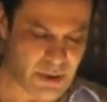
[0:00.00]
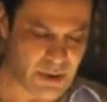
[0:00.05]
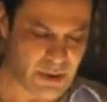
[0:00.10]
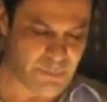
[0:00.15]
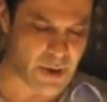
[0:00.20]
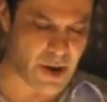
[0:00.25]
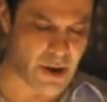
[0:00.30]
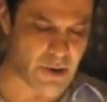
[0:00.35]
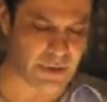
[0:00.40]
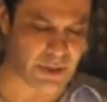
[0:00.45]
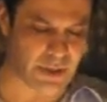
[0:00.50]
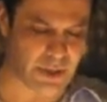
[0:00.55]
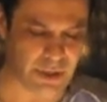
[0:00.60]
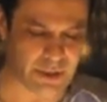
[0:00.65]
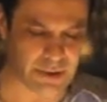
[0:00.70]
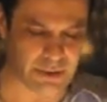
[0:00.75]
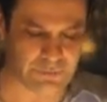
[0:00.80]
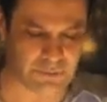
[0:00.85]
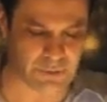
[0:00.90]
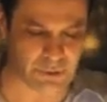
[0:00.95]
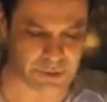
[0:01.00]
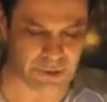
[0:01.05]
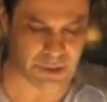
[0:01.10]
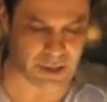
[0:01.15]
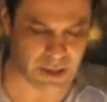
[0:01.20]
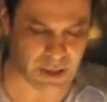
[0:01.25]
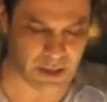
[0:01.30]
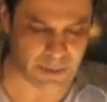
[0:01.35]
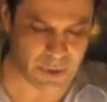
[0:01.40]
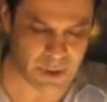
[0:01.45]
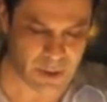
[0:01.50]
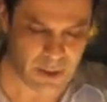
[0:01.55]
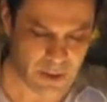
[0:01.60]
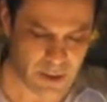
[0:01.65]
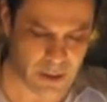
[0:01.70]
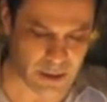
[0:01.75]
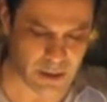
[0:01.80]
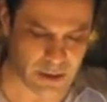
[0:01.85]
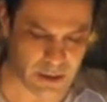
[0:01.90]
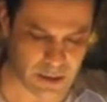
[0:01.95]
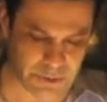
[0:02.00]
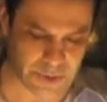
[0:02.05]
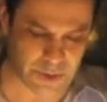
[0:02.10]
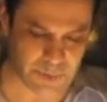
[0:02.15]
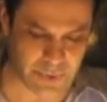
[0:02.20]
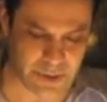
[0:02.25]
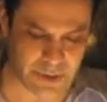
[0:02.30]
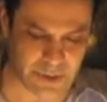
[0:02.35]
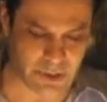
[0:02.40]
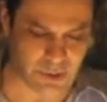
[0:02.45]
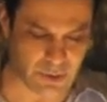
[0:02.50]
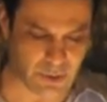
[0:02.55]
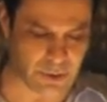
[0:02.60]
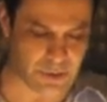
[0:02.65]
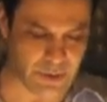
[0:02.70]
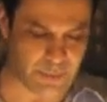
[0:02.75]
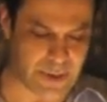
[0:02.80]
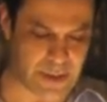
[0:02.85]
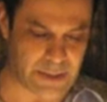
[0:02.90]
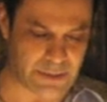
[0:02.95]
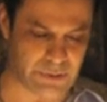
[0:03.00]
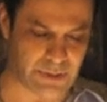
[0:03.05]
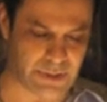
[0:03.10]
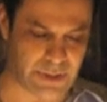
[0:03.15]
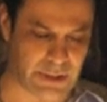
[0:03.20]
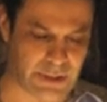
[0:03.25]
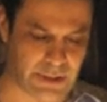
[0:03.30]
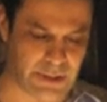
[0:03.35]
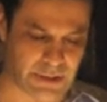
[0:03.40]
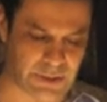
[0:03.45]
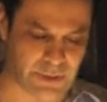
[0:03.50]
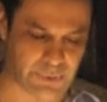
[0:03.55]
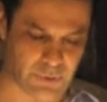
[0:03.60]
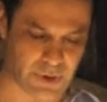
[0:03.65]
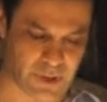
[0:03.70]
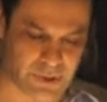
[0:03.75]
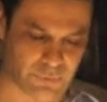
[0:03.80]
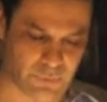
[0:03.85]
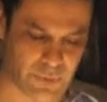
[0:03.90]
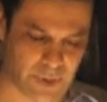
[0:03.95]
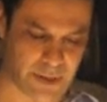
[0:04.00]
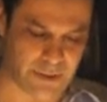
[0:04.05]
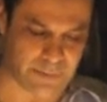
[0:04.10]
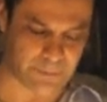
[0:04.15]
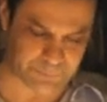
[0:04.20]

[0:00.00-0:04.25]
paralleling for a time cars speeding along the Major Deegan Expressway.